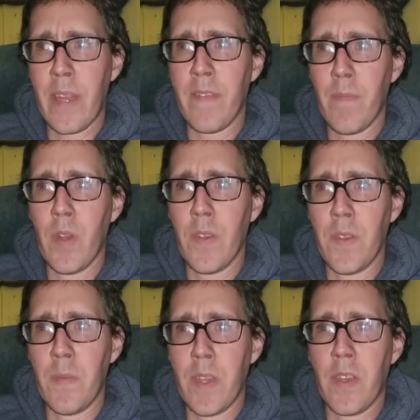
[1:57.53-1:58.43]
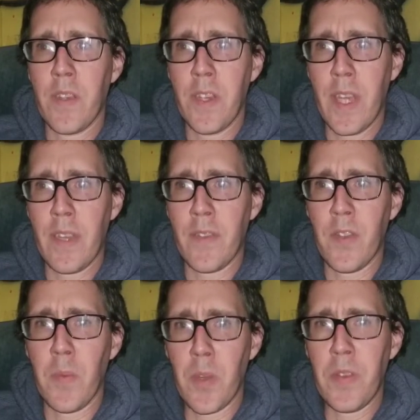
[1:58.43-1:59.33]
person because she has
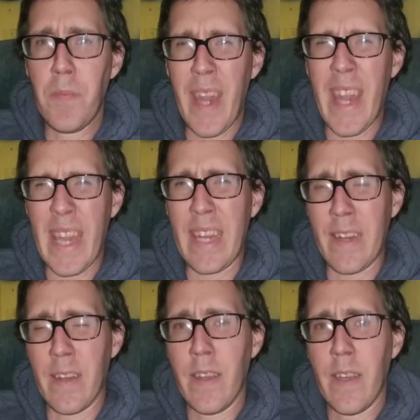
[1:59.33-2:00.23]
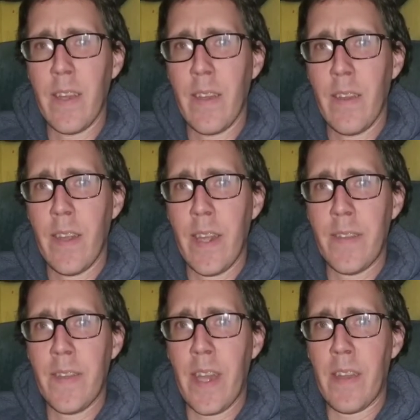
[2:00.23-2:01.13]
so much pain
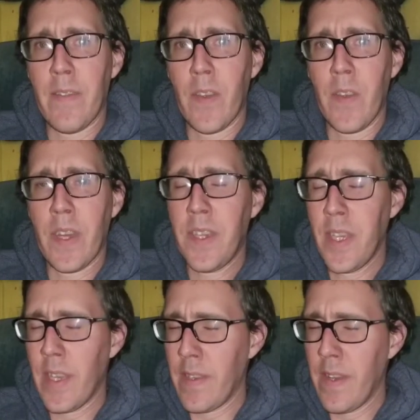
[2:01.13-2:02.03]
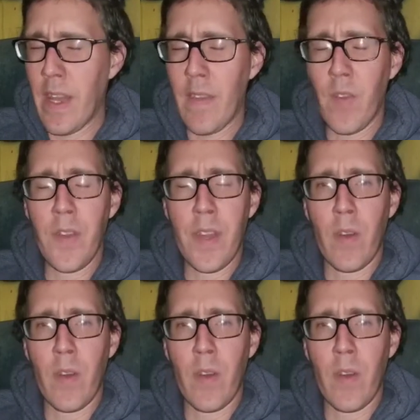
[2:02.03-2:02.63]
inside of her that she has never dealt